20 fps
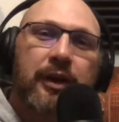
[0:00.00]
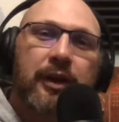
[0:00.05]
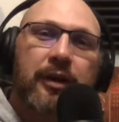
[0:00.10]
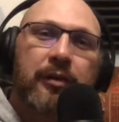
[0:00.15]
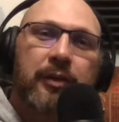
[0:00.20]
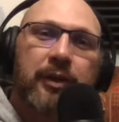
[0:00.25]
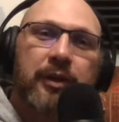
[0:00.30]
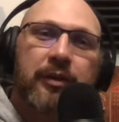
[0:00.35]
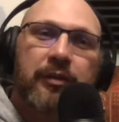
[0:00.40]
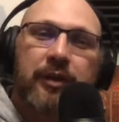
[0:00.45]

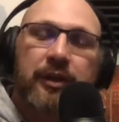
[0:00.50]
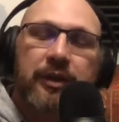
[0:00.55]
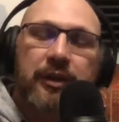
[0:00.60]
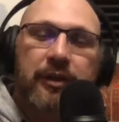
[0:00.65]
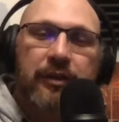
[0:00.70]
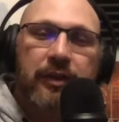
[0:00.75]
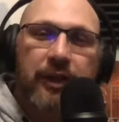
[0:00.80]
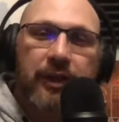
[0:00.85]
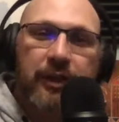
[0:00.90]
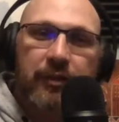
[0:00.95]
giving
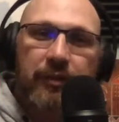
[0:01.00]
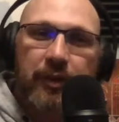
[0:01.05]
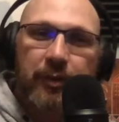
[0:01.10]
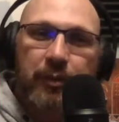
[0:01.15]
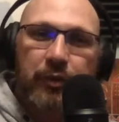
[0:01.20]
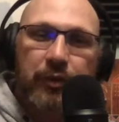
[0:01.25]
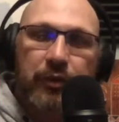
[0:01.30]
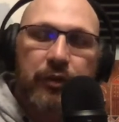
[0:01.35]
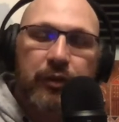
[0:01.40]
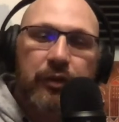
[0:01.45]
kids lots of
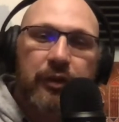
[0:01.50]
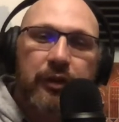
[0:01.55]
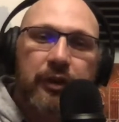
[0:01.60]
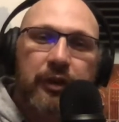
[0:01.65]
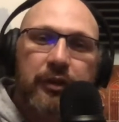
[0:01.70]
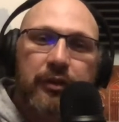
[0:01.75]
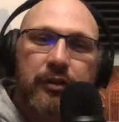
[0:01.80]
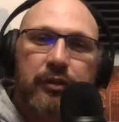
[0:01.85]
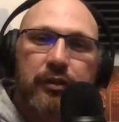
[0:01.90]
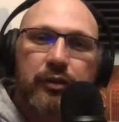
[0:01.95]

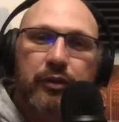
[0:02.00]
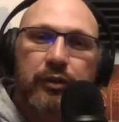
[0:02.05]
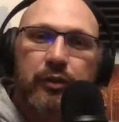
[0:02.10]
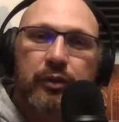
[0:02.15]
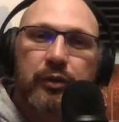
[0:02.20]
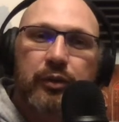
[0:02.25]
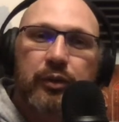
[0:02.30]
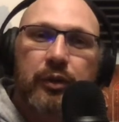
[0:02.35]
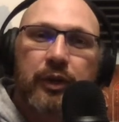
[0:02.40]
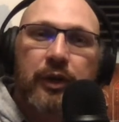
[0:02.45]
opportunities
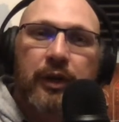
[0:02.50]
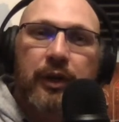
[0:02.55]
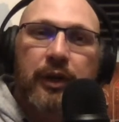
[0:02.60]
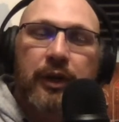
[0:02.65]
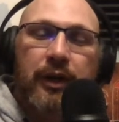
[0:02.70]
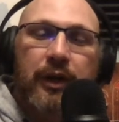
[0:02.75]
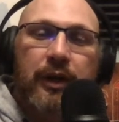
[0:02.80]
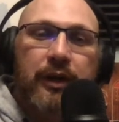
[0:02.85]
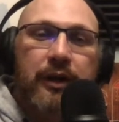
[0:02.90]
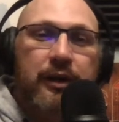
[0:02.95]
to
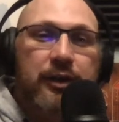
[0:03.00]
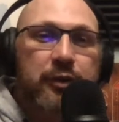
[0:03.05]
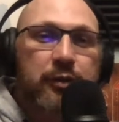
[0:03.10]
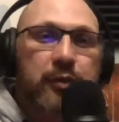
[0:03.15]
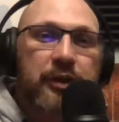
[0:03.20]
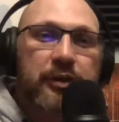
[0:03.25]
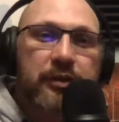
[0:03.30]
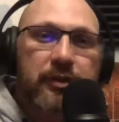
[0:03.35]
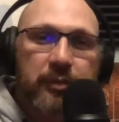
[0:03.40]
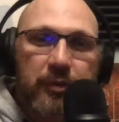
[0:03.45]

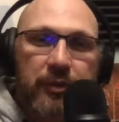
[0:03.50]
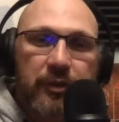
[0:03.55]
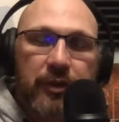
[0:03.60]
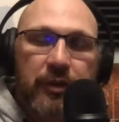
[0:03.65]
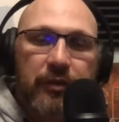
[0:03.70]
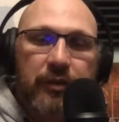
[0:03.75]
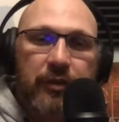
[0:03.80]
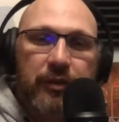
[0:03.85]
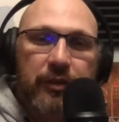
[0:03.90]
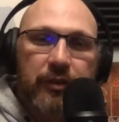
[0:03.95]
express
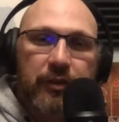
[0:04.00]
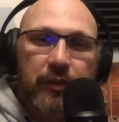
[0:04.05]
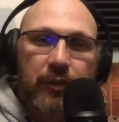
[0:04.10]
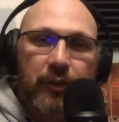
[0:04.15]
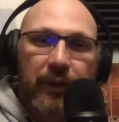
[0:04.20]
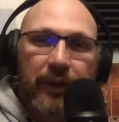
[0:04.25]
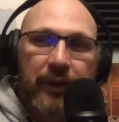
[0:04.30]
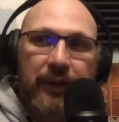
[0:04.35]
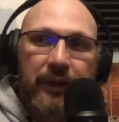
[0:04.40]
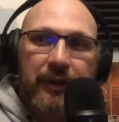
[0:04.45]
themselves in different
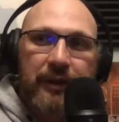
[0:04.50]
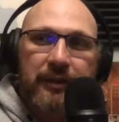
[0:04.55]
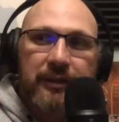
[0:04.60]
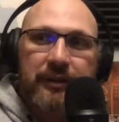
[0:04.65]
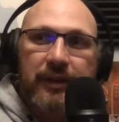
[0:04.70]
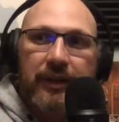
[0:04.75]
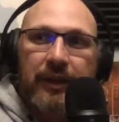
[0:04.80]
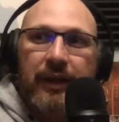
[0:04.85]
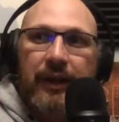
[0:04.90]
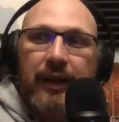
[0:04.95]
ways.
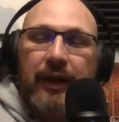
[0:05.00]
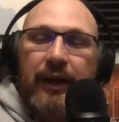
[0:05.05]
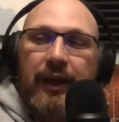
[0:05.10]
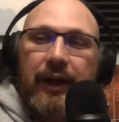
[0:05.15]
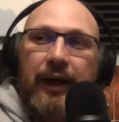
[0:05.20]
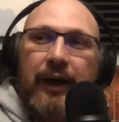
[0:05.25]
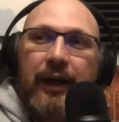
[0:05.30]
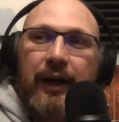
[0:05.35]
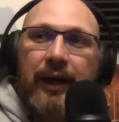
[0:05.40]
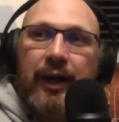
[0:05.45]

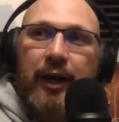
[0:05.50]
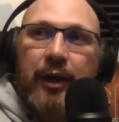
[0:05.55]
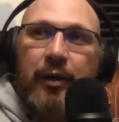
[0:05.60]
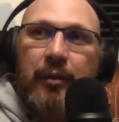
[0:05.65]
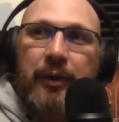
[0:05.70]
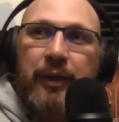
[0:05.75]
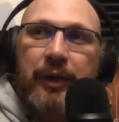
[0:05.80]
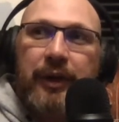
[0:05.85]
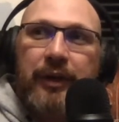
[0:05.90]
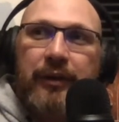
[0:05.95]

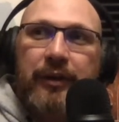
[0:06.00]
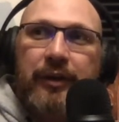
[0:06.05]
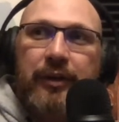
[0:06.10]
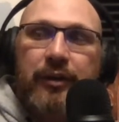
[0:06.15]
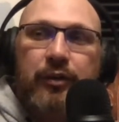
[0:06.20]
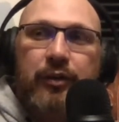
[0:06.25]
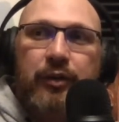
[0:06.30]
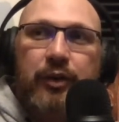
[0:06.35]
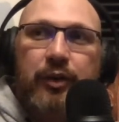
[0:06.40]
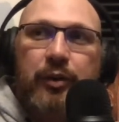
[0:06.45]
And I think
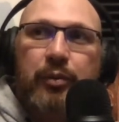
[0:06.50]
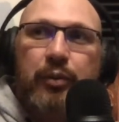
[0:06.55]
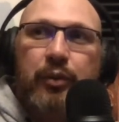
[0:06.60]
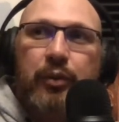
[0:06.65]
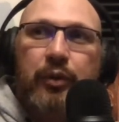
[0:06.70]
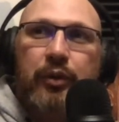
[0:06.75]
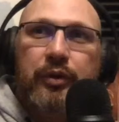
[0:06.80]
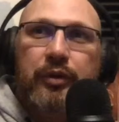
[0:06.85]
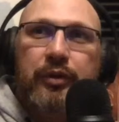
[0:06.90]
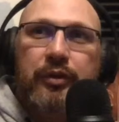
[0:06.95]
it's really
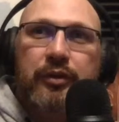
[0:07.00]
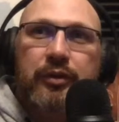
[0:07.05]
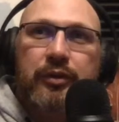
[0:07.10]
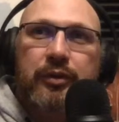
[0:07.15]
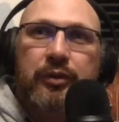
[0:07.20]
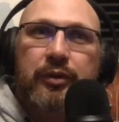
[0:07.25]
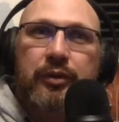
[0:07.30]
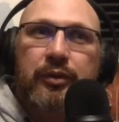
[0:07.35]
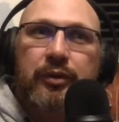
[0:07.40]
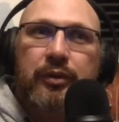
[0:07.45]
important
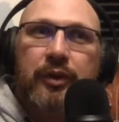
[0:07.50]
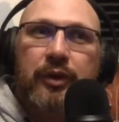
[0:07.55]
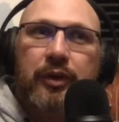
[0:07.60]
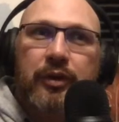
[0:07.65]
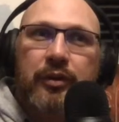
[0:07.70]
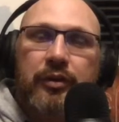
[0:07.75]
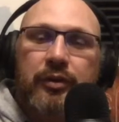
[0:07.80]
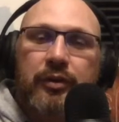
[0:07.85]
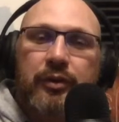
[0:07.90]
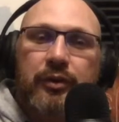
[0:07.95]
to
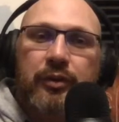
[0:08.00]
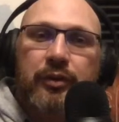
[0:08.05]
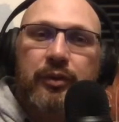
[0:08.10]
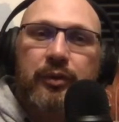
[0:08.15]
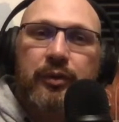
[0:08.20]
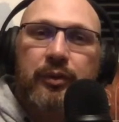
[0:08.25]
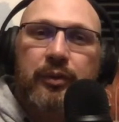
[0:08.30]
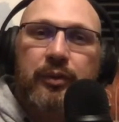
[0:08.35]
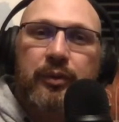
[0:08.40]
also